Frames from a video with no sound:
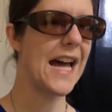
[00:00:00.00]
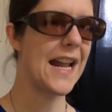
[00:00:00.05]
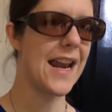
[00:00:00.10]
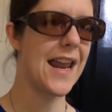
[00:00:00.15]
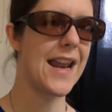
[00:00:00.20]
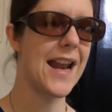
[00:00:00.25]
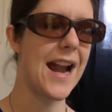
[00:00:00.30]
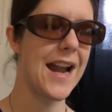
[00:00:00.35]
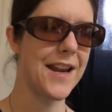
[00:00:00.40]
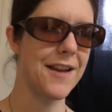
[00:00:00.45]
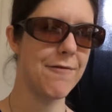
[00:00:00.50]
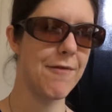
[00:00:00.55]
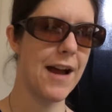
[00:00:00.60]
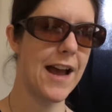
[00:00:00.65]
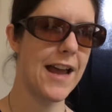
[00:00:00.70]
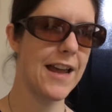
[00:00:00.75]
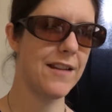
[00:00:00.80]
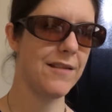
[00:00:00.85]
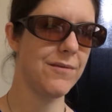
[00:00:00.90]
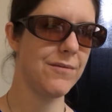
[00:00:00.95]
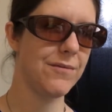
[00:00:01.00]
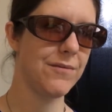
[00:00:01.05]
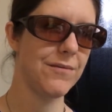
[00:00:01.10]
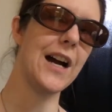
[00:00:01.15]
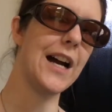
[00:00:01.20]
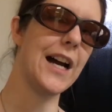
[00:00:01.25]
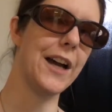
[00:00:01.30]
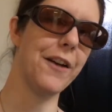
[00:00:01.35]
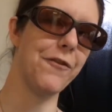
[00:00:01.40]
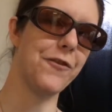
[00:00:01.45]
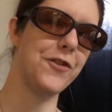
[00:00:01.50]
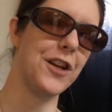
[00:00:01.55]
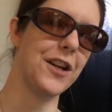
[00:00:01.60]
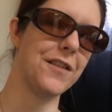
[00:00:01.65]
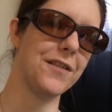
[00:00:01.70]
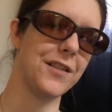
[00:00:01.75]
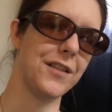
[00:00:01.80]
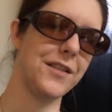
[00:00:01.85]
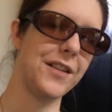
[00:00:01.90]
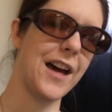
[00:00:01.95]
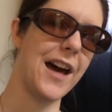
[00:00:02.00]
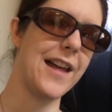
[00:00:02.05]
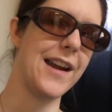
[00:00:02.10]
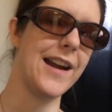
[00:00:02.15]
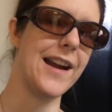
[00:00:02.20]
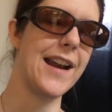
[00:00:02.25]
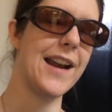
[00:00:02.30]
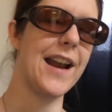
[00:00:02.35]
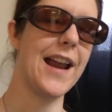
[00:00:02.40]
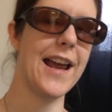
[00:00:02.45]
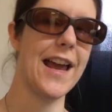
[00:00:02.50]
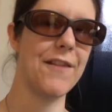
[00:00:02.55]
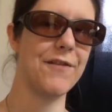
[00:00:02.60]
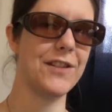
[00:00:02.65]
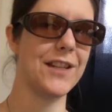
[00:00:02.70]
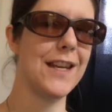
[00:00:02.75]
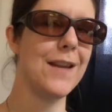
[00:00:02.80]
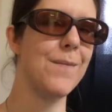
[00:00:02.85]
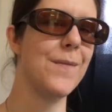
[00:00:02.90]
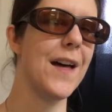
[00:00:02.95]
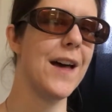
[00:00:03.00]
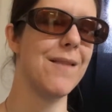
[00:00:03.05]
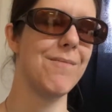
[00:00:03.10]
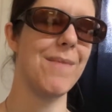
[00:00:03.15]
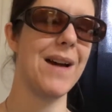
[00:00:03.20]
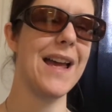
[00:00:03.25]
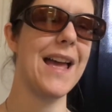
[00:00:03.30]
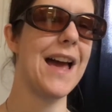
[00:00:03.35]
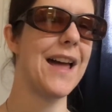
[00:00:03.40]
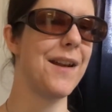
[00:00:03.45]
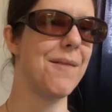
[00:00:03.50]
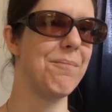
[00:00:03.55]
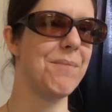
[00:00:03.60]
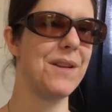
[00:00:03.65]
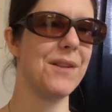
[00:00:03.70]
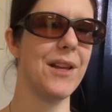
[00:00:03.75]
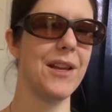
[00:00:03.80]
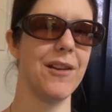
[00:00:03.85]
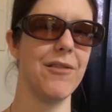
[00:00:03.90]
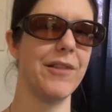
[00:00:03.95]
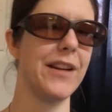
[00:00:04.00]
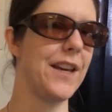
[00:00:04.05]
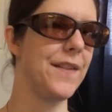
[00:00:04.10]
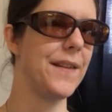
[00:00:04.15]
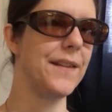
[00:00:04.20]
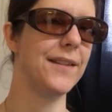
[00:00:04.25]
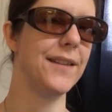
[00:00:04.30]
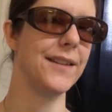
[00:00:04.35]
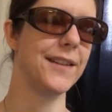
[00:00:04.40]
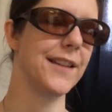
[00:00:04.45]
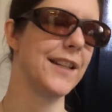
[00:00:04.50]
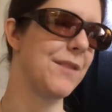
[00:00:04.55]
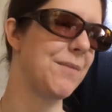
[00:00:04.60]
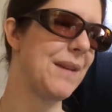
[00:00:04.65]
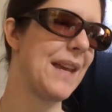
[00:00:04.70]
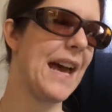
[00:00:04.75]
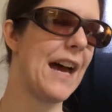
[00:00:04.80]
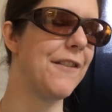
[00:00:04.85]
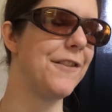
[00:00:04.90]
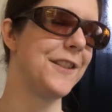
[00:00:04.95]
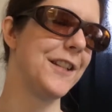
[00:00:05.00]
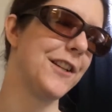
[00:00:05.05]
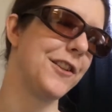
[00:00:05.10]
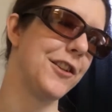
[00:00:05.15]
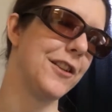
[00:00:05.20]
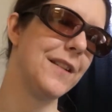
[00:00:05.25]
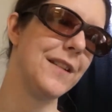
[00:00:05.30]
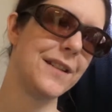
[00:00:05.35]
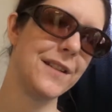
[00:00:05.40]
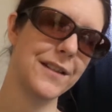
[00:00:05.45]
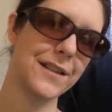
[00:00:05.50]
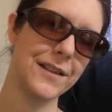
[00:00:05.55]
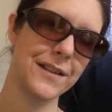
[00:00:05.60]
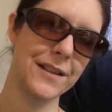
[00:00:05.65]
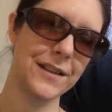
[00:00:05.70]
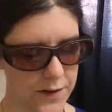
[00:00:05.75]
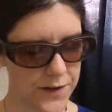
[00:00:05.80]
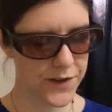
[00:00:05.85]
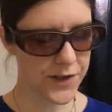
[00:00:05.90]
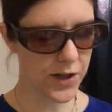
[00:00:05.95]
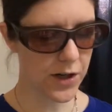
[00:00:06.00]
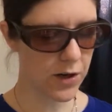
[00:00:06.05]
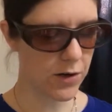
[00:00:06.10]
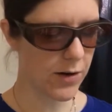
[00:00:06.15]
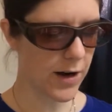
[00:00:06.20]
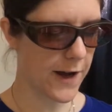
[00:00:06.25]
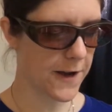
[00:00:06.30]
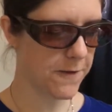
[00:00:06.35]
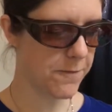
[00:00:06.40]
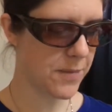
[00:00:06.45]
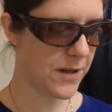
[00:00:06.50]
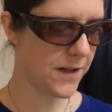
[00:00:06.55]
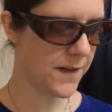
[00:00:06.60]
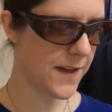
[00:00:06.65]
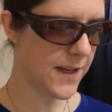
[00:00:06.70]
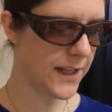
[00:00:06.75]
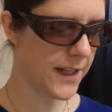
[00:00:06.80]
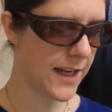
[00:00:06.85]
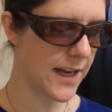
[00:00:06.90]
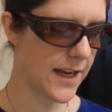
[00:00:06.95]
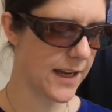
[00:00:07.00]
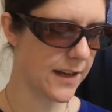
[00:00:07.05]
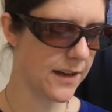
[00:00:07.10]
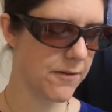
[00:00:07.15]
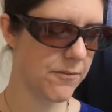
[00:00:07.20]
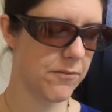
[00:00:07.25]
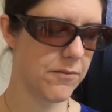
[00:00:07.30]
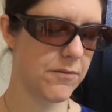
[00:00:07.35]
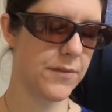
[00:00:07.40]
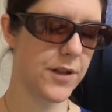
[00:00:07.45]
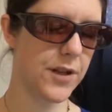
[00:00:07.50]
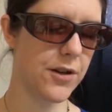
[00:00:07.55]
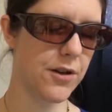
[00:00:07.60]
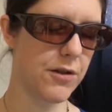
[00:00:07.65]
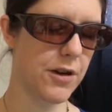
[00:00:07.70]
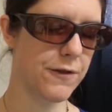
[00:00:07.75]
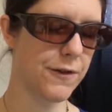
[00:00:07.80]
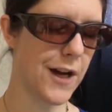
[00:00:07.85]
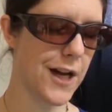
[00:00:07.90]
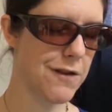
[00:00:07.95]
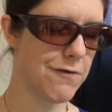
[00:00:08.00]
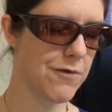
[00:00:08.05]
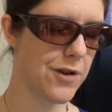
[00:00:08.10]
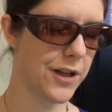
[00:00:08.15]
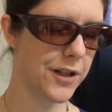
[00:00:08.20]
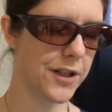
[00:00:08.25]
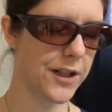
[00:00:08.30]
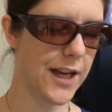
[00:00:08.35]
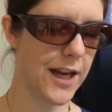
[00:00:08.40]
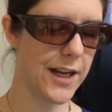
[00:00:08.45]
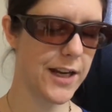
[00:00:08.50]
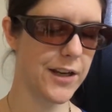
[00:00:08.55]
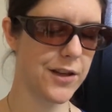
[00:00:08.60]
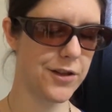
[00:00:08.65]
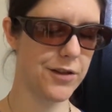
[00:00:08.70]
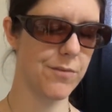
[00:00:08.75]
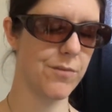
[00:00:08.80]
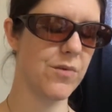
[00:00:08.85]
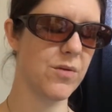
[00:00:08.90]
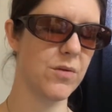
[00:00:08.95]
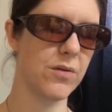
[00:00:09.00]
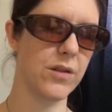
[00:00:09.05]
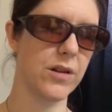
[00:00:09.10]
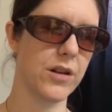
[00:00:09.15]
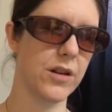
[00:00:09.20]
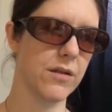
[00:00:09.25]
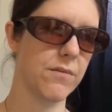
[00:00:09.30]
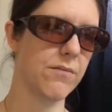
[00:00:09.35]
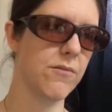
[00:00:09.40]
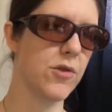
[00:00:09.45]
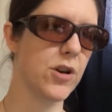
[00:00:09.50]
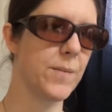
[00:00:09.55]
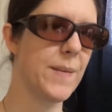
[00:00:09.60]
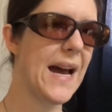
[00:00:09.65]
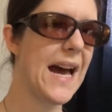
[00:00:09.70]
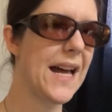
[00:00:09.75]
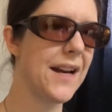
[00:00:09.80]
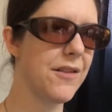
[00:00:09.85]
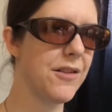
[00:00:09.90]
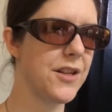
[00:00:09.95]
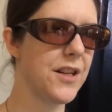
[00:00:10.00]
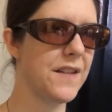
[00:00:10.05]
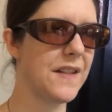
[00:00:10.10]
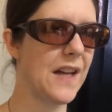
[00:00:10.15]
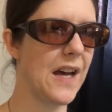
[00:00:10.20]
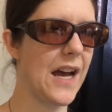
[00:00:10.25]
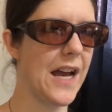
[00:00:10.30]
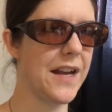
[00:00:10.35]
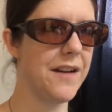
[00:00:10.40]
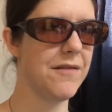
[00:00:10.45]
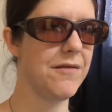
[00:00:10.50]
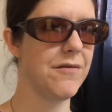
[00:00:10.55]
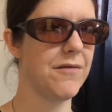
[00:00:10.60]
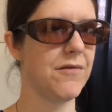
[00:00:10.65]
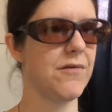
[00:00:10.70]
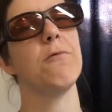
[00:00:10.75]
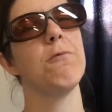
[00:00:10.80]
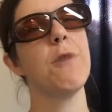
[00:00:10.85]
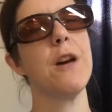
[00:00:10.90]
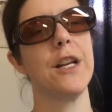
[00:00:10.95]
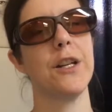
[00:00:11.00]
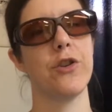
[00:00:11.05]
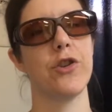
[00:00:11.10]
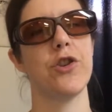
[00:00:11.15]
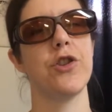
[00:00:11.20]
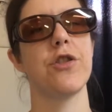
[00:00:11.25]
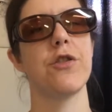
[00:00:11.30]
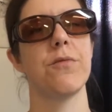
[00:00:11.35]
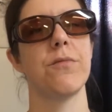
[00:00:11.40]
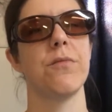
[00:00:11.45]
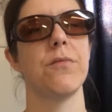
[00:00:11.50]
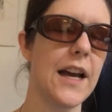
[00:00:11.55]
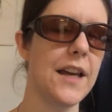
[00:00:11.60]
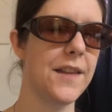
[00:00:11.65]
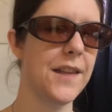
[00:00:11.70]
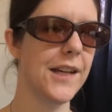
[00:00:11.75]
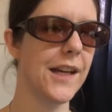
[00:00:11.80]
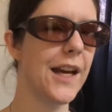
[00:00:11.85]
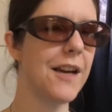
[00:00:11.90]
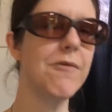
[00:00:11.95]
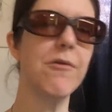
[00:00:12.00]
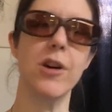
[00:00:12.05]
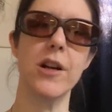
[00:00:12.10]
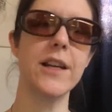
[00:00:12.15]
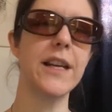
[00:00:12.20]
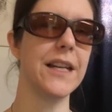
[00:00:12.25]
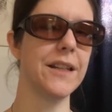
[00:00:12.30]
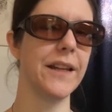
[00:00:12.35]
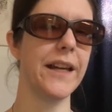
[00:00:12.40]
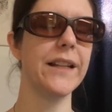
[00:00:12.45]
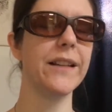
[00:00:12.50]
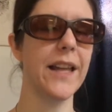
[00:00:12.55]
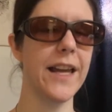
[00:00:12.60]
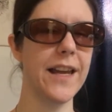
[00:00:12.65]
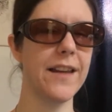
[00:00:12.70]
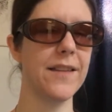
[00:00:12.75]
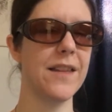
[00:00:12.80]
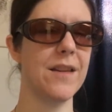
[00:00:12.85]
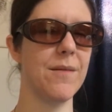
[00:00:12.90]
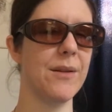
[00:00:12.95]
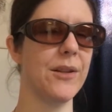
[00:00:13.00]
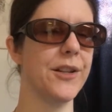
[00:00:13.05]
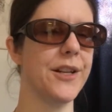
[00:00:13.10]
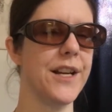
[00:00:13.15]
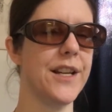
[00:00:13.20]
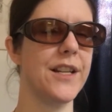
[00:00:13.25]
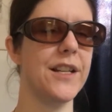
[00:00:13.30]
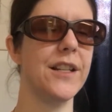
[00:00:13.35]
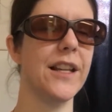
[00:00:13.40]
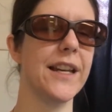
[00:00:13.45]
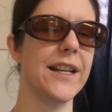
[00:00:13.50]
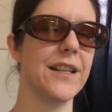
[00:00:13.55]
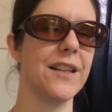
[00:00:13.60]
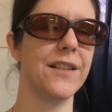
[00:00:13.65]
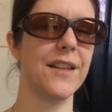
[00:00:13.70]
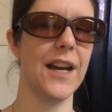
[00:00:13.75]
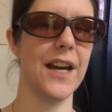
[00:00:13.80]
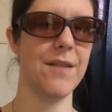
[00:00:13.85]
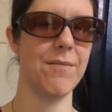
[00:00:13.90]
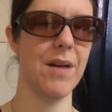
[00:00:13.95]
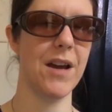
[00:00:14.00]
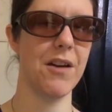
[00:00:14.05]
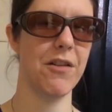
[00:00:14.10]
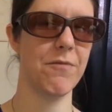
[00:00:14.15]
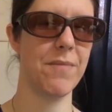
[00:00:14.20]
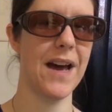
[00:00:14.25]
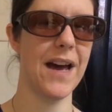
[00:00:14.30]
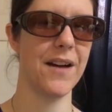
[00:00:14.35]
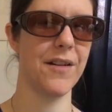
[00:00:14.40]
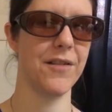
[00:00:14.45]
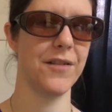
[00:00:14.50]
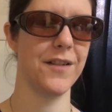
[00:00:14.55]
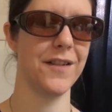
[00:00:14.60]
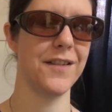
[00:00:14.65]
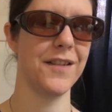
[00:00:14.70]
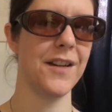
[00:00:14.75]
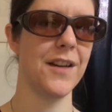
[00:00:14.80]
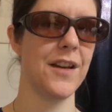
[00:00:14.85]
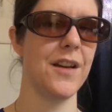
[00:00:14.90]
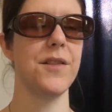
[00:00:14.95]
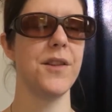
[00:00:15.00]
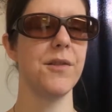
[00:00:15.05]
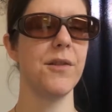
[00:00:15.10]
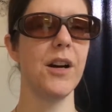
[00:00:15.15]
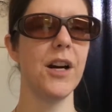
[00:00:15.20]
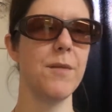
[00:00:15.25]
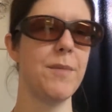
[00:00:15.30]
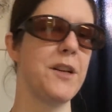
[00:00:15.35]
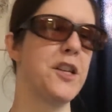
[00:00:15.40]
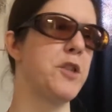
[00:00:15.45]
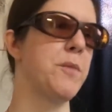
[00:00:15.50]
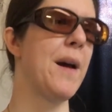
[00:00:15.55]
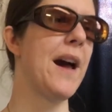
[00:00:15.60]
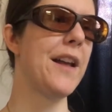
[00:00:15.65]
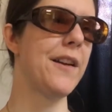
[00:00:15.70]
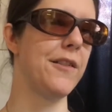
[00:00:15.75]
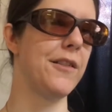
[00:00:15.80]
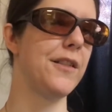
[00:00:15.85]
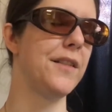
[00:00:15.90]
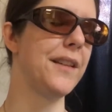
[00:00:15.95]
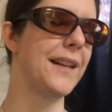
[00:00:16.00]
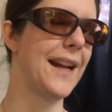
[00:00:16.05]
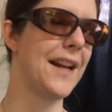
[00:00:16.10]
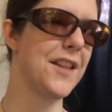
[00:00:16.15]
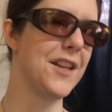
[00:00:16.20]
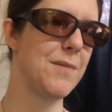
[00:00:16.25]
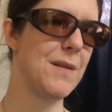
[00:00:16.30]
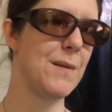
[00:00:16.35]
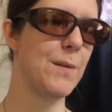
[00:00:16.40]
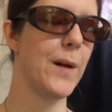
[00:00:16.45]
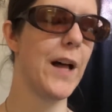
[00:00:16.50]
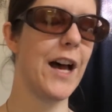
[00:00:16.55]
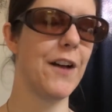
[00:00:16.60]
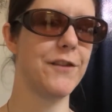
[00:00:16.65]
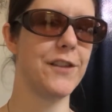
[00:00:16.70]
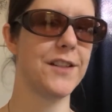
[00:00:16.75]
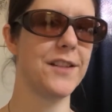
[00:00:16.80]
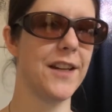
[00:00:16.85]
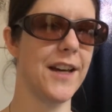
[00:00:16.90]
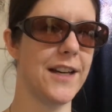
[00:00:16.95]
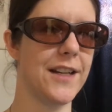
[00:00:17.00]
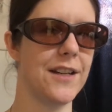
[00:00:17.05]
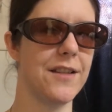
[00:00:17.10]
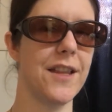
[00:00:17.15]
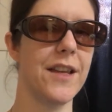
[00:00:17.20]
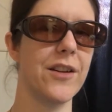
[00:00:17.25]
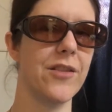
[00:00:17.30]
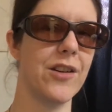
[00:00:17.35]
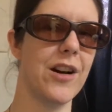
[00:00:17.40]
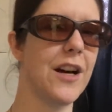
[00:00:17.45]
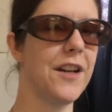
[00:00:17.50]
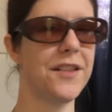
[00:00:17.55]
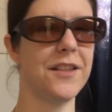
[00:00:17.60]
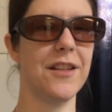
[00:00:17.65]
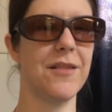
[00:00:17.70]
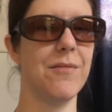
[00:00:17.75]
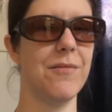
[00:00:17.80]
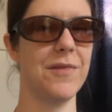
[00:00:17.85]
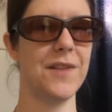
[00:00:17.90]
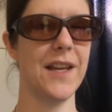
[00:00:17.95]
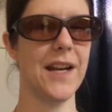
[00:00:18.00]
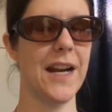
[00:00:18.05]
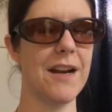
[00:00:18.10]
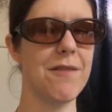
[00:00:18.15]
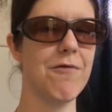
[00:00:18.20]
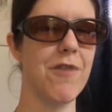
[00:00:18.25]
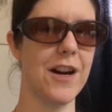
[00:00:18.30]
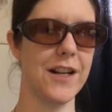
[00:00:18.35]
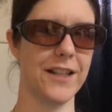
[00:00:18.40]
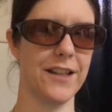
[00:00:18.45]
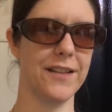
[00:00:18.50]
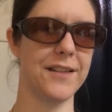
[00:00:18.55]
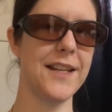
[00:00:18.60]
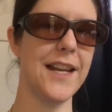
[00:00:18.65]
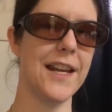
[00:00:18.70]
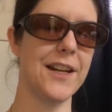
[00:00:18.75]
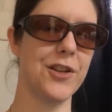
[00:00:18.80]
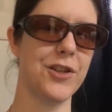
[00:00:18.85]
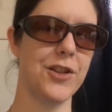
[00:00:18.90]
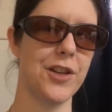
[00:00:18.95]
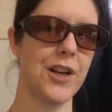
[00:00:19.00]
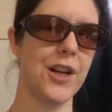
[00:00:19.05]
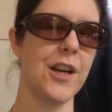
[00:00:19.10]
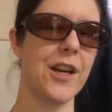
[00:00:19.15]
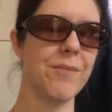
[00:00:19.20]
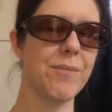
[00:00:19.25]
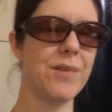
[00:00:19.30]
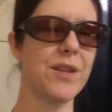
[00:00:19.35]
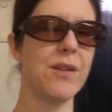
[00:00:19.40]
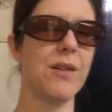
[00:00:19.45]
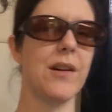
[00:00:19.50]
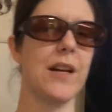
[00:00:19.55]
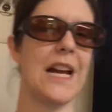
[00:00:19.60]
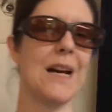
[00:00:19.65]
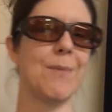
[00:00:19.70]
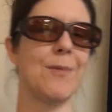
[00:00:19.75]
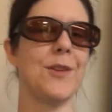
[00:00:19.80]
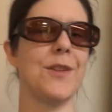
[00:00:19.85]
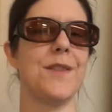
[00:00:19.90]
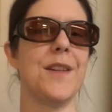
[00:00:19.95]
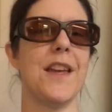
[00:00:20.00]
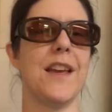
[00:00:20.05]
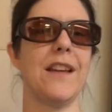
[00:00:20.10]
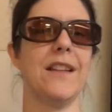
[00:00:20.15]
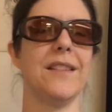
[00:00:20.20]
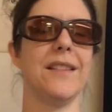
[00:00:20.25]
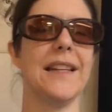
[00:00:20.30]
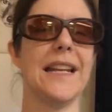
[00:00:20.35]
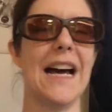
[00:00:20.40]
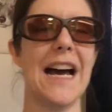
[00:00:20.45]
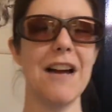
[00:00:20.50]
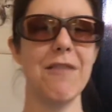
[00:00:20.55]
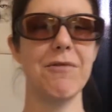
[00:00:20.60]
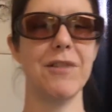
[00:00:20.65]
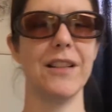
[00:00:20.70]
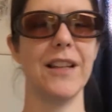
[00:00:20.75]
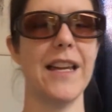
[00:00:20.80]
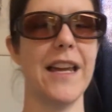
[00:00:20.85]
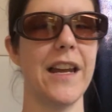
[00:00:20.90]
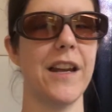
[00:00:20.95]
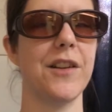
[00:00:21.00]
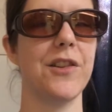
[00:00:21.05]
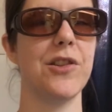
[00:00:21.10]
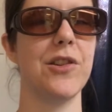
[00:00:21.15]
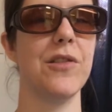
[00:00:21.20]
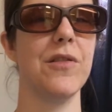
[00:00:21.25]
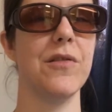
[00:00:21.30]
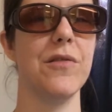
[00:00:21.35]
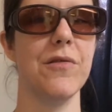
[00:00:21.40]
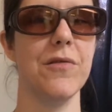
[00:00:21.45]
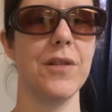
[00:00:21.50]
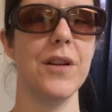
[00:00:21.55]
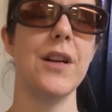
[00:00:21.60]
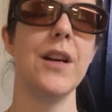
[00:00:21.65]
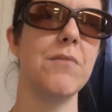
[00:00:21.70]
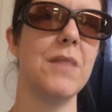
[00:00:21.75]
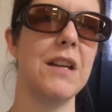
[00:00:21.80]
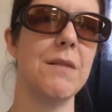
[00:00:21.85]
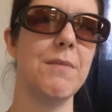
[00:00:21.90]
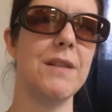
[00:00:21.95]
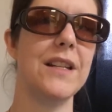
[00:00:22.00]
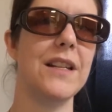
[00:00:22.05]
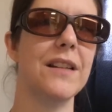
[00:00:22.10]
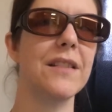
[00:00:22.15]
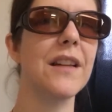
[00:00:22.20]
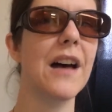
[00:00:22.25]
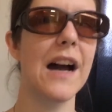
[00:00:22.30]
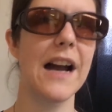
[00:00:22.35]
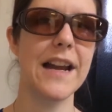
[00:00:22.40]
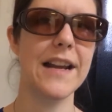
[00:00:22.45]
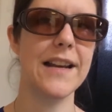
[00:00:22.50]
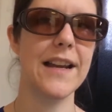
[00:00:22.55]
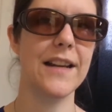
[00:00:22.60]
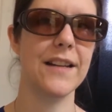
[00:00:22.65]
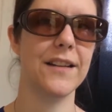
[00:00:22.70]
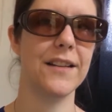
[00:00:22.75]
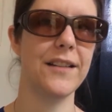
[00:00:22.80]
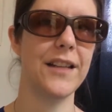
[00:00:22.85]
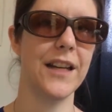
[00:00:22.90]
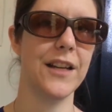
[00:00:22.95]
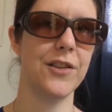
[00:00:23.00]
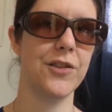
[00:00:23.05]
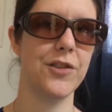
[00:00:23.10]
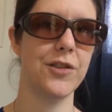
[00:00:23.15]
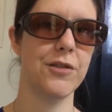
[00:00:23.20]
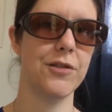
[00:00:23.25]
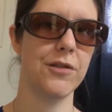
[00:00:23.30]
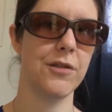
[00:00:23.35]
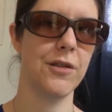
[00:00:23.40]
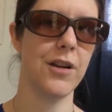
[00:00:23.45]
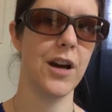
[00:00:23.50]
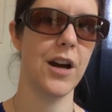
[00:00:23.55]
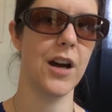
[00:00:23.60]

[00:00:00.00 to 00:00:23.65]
that in any way. I've just decided, and I have to keep that in my head and be like, okay, this is going to be half stitches. So I've been thinking, you know, if I want to get into more pattern design, which I think I would, because I like the ability to like design my own patterns. There are a bunch of patterns that other people have designed that are awesome that I want to stitch, but there are a couple things that I would like to maybe design and stitch